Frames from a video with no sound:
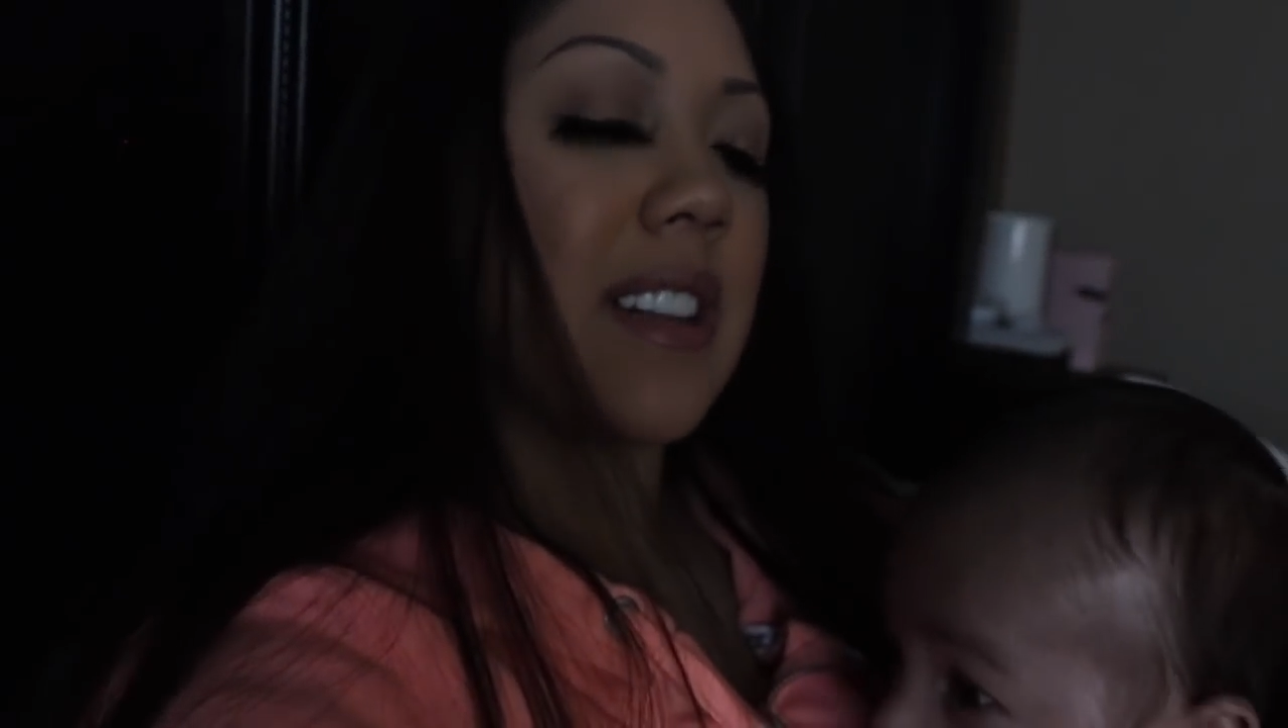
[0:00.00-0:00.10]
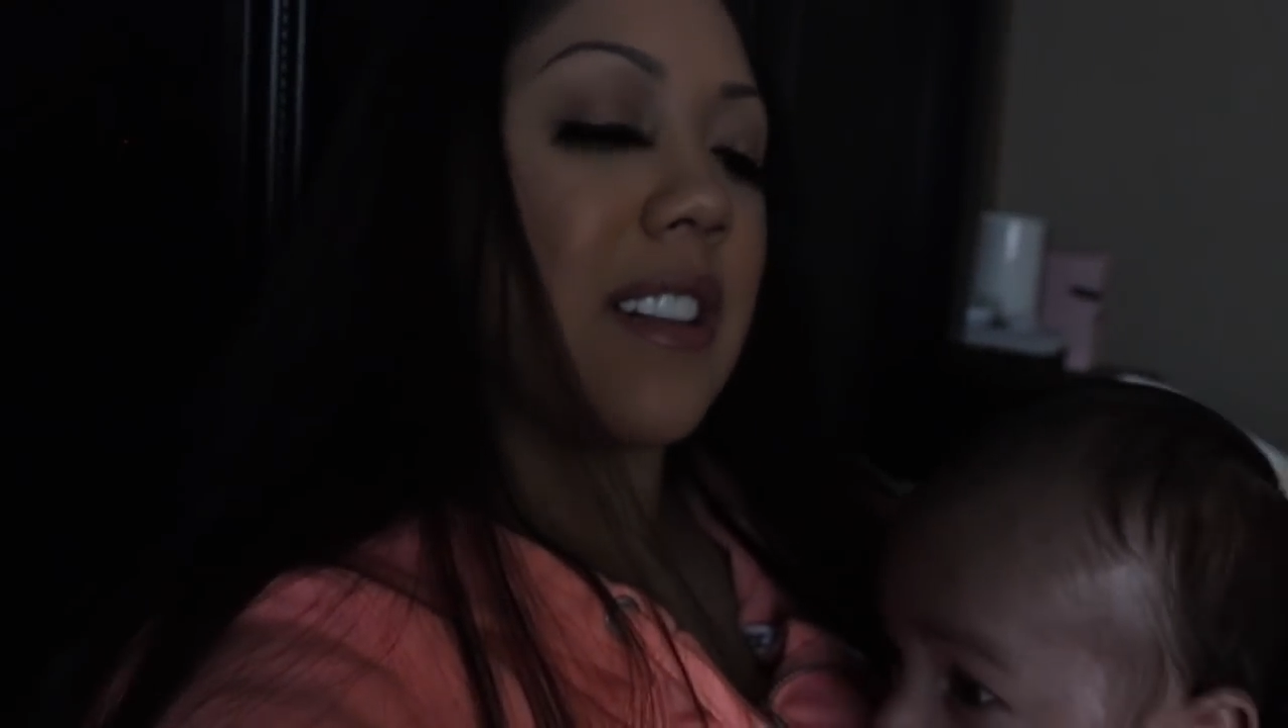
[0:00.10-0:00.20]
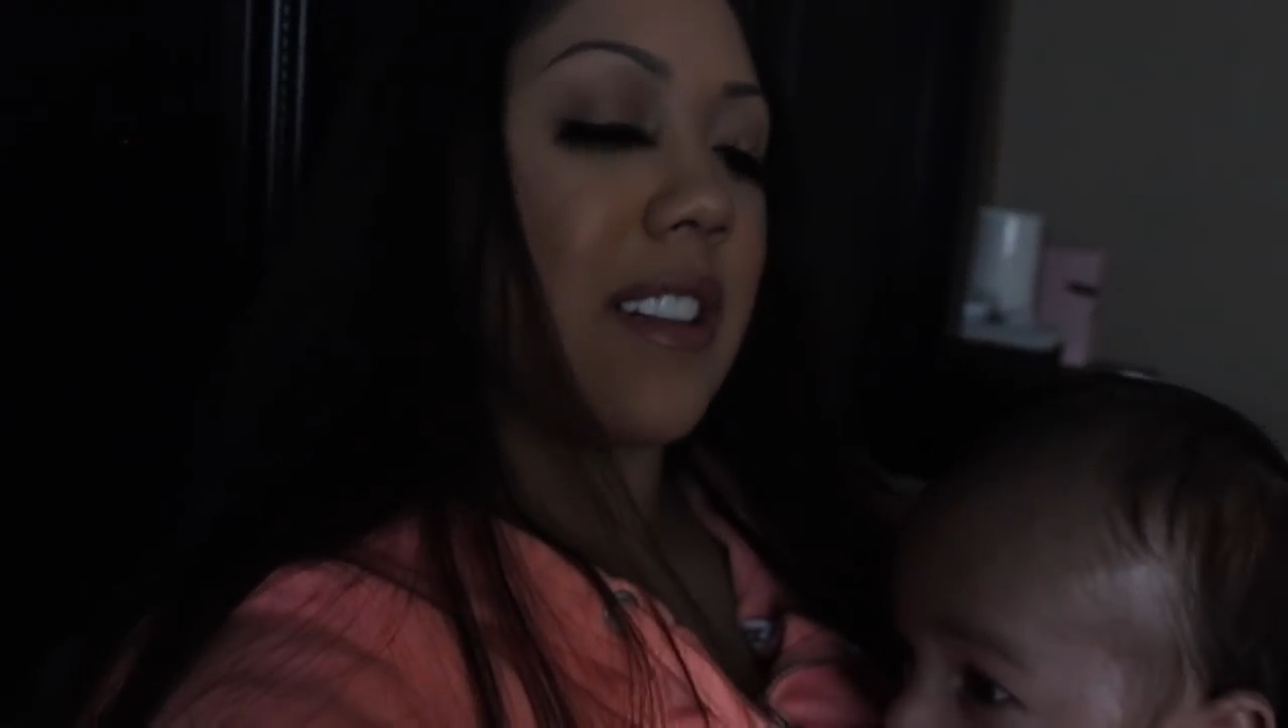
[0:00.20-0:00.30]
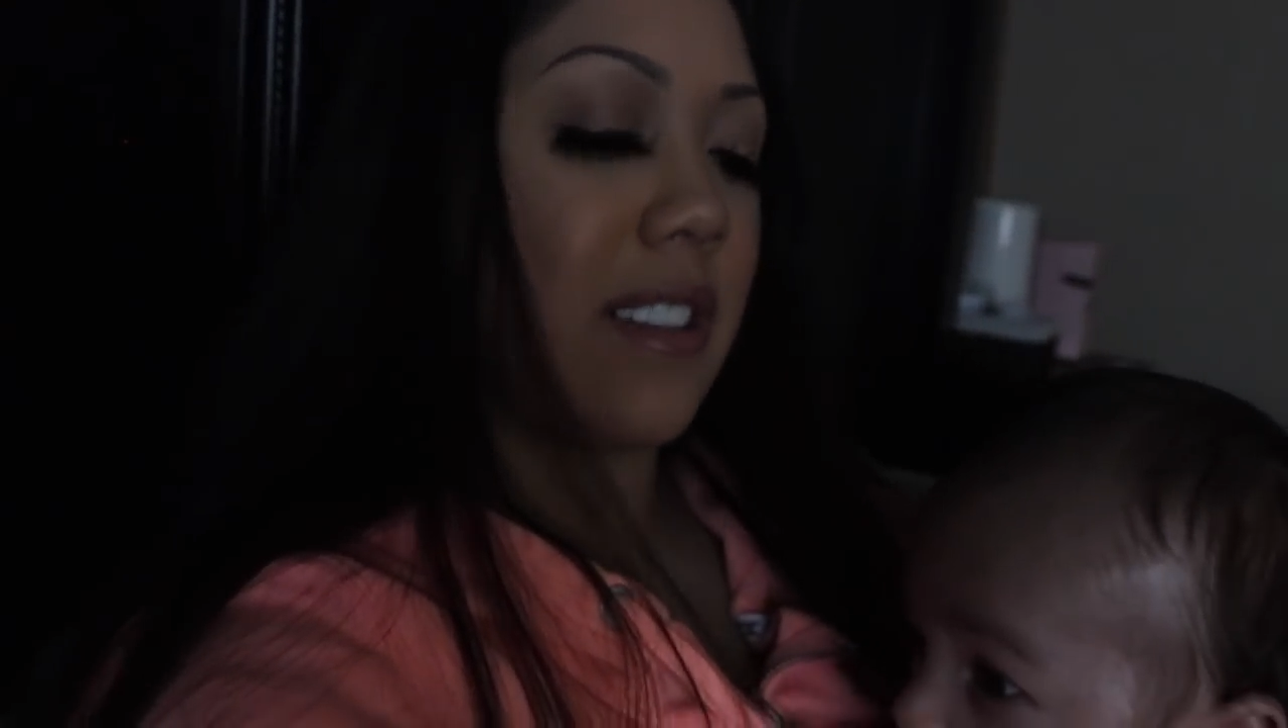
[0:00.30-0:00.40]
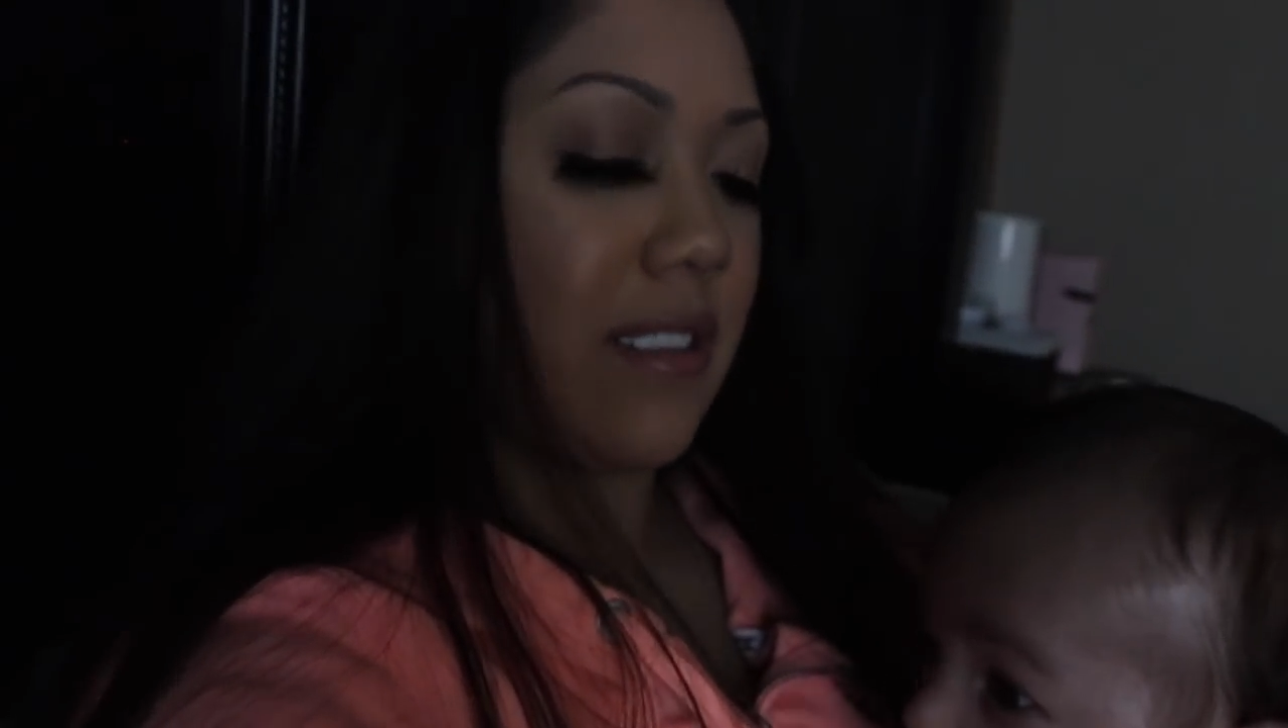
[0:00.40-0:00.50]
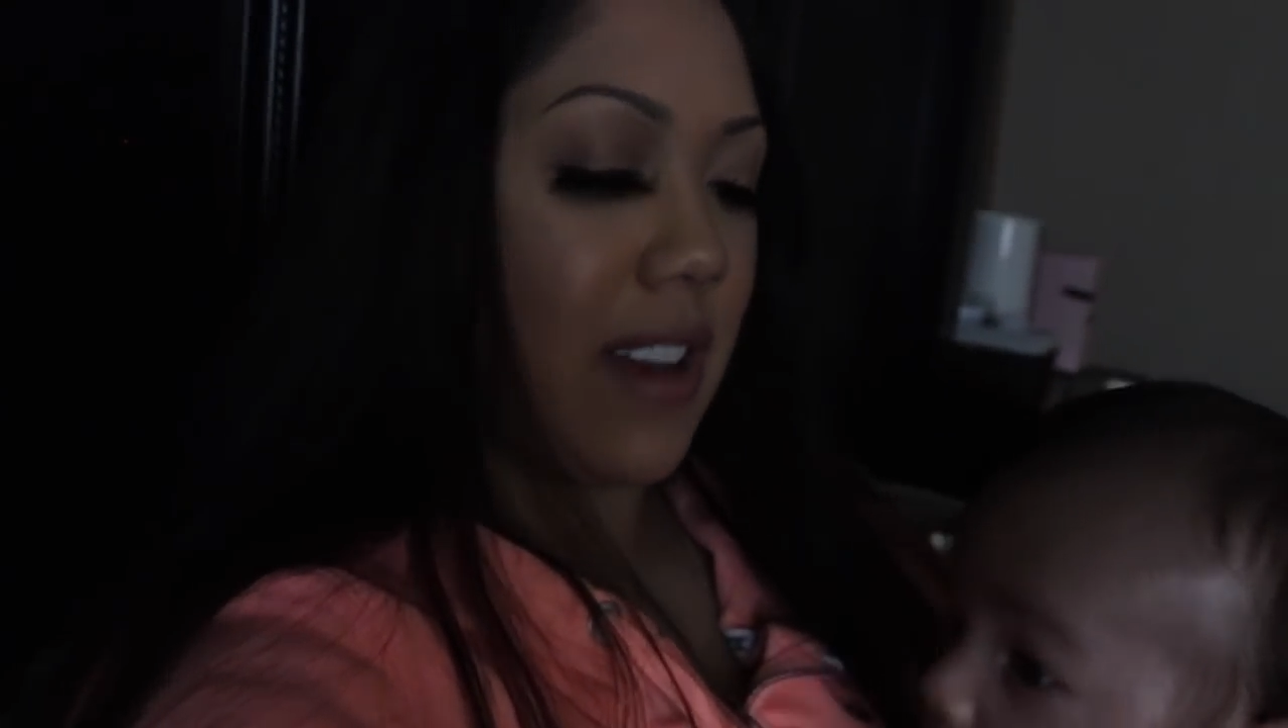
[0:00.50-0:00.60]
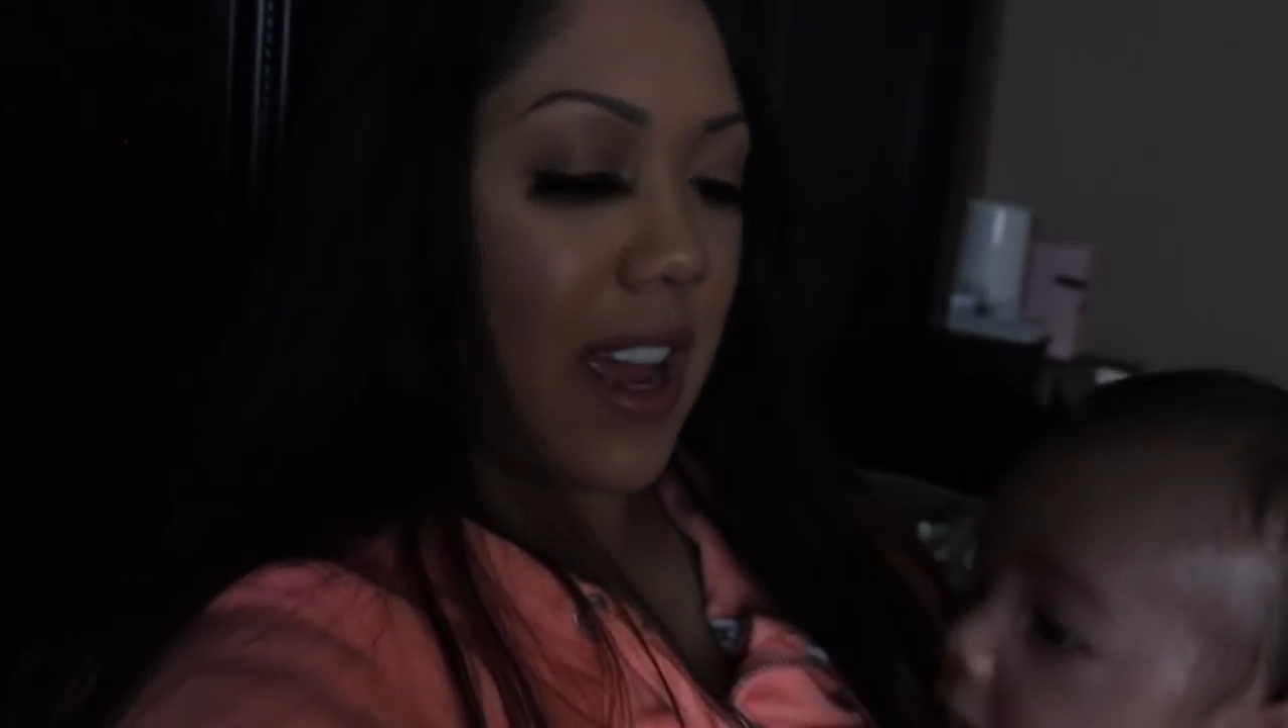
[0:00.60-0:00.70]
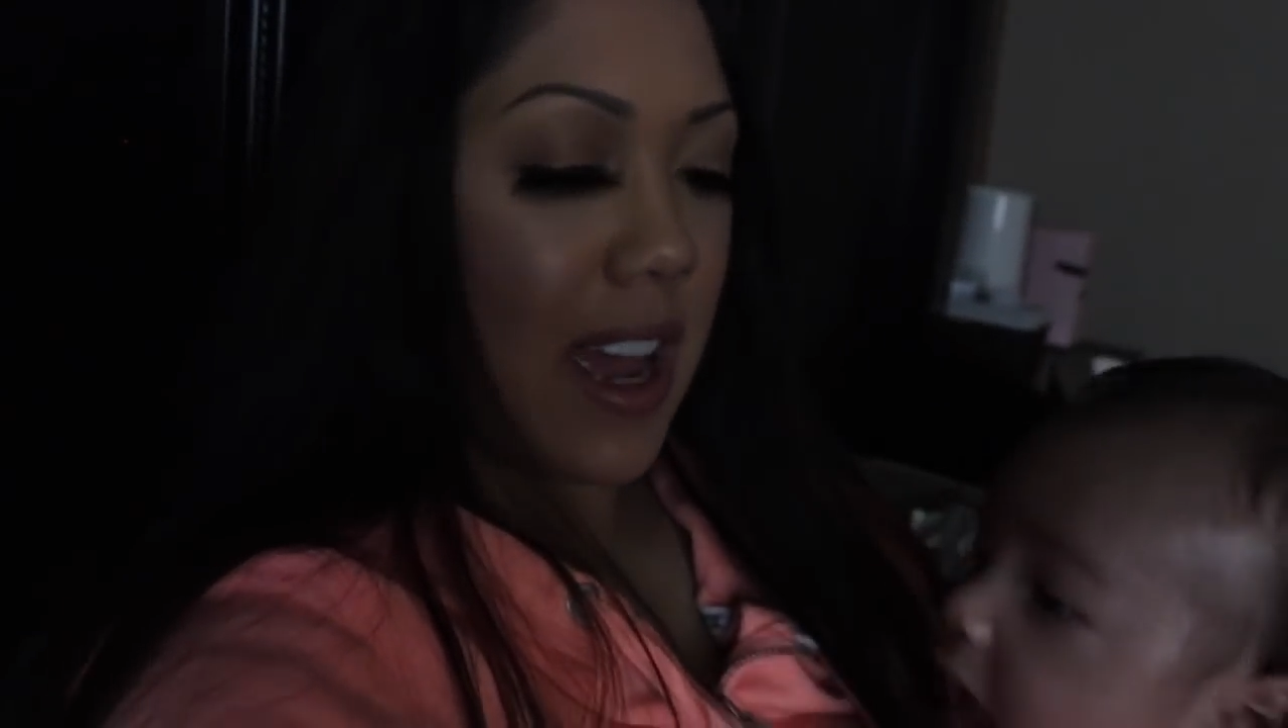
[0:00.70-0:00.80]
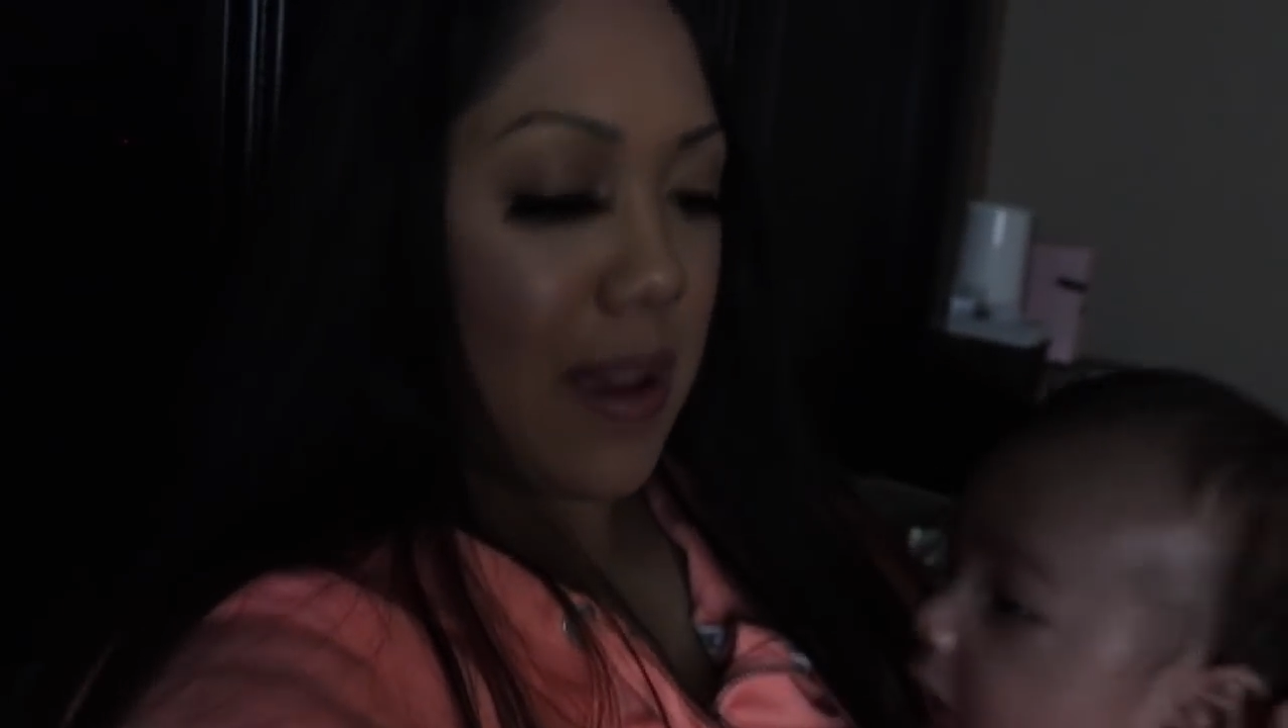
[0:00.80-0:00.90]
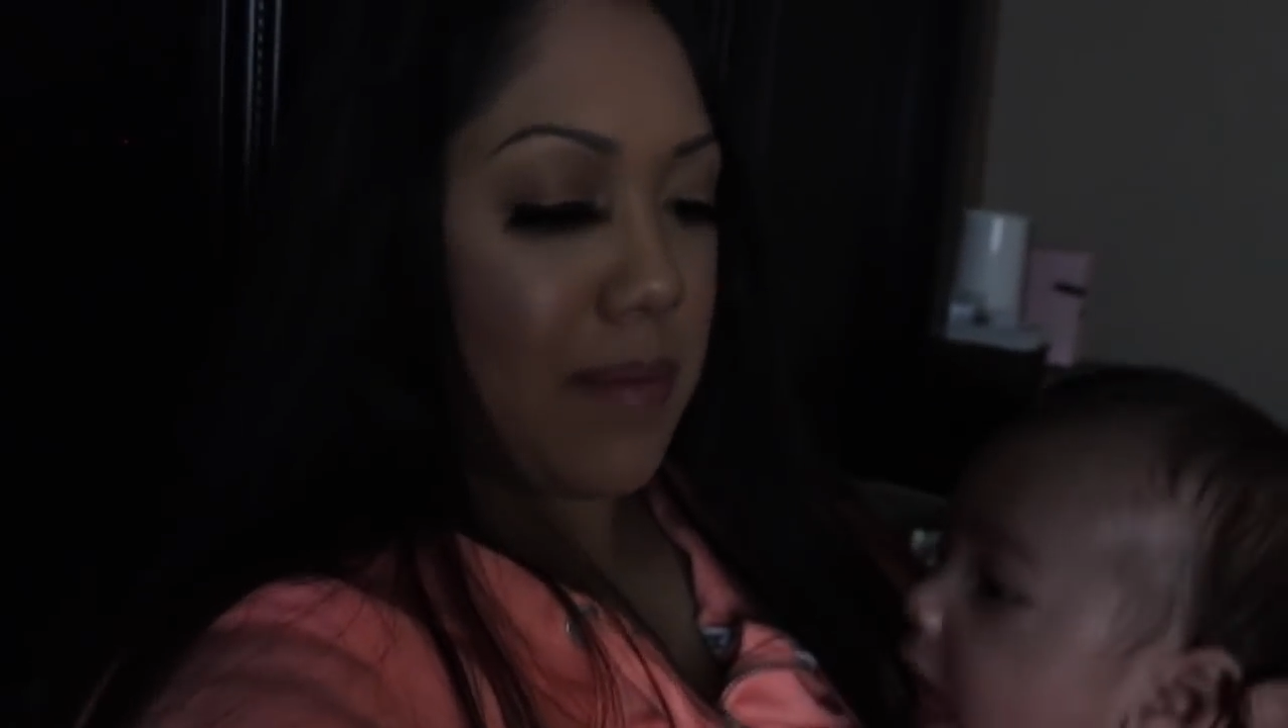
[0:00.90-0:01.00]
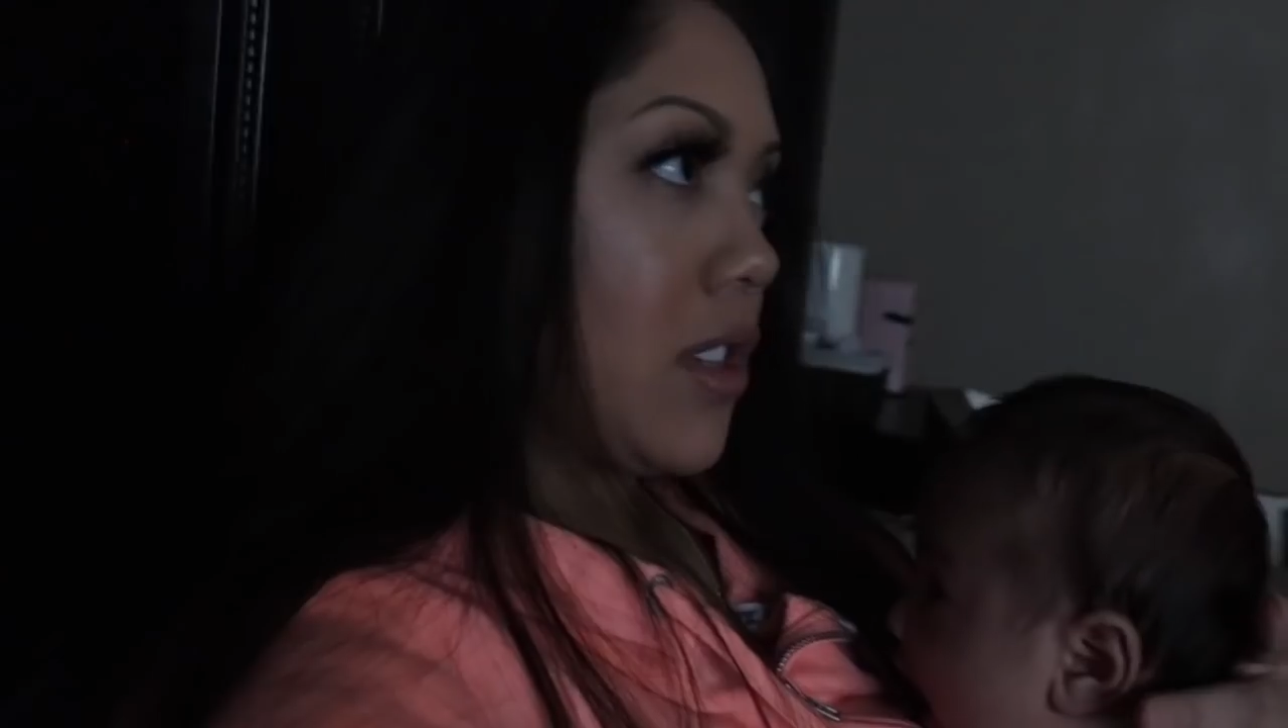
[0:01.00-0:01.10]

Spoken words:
a little nap.